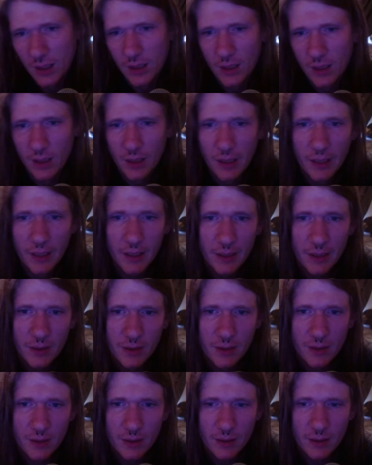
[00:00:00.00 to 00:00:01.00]

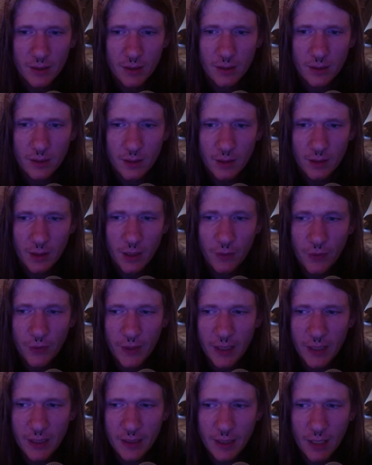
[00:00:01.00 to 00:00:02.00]
it's, if
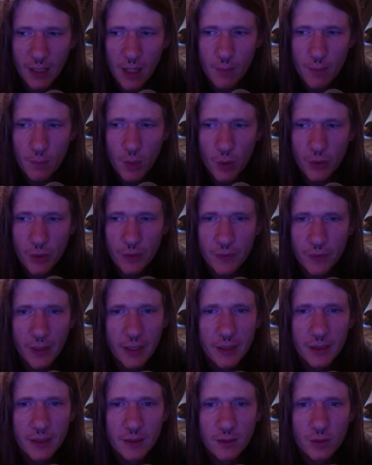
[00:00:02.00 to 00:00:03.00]
anything, I'm
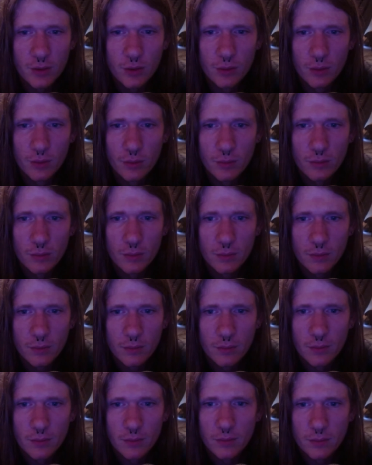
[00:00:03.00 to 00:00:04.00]
motivated to
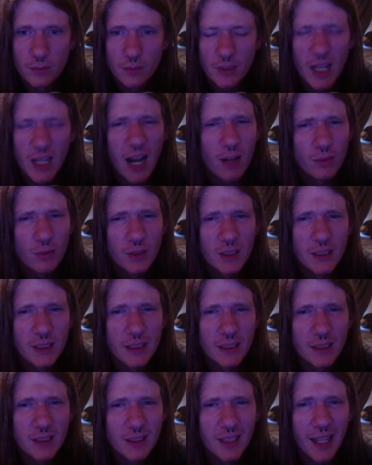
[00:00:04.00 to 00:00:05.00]
not really
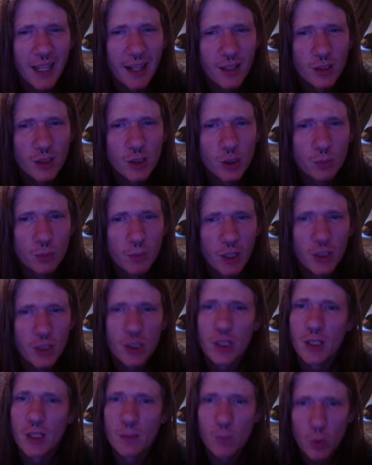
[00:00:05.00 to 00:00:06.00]
care too much
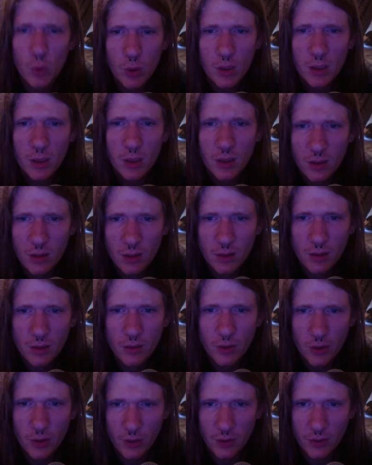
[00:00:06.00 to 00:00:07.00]
anymore.
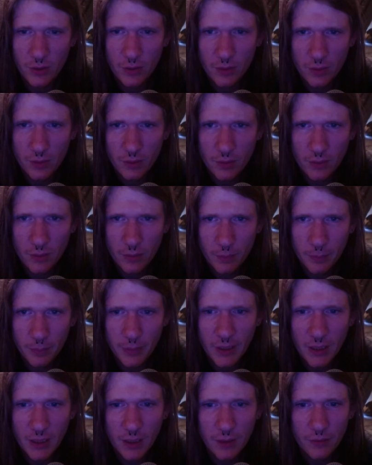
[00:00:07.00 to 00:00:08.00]
Just
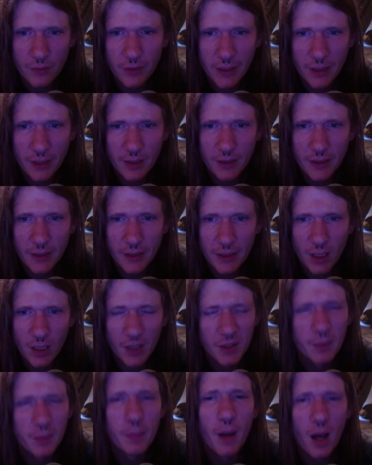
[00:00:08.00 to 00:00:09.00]
be very
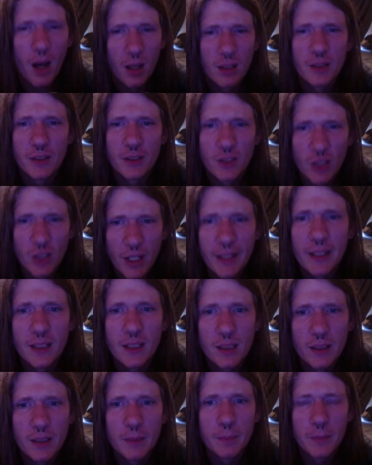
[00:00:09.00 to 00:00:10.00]

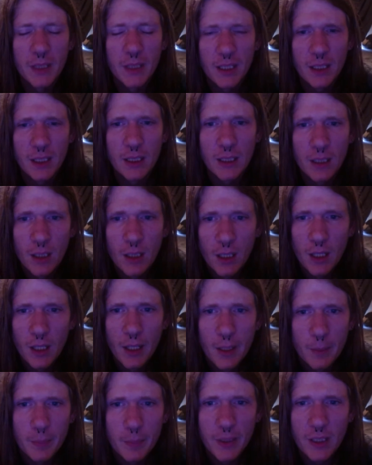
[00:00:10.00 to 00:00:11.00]
unapologetically me,
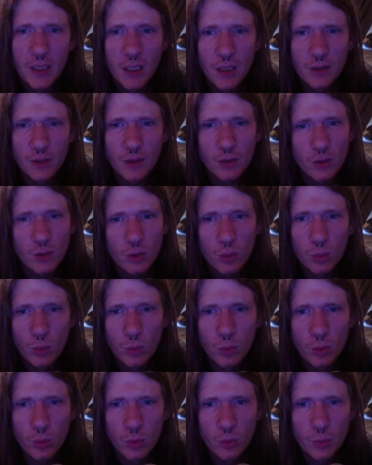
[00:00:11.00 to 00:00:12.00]
because it's
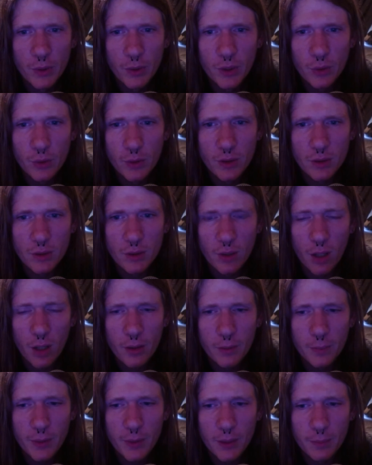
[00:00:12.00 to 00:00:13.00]
cool when you can talk to
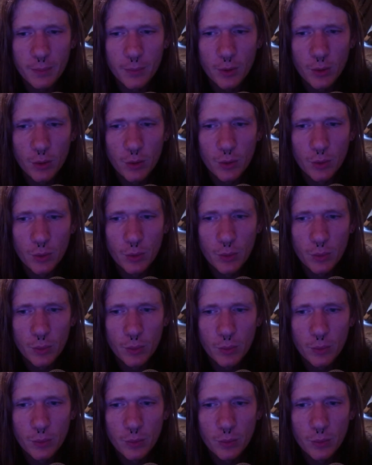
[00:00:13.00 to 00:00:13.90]
people who